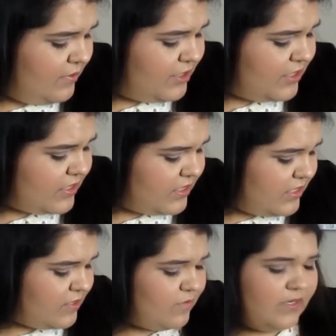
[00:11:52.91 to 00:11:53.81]
which is
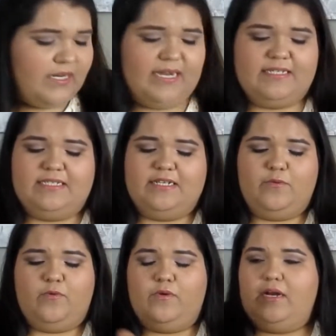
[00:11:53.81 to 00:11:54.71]
this one I
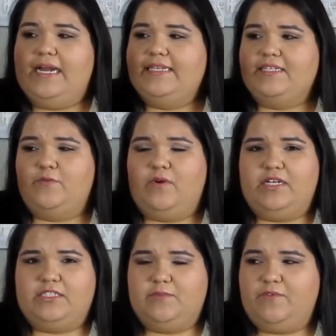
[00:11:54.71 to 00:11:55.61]
didn't I didn't
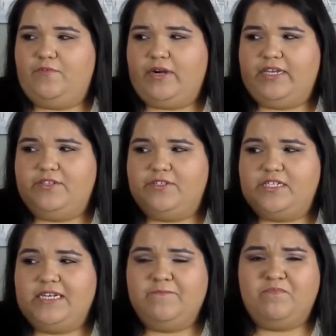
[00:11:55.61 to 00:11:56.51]
wash it before I
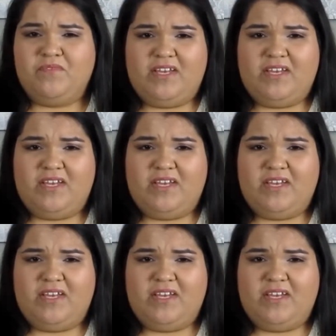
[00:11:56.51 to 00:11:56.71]
used it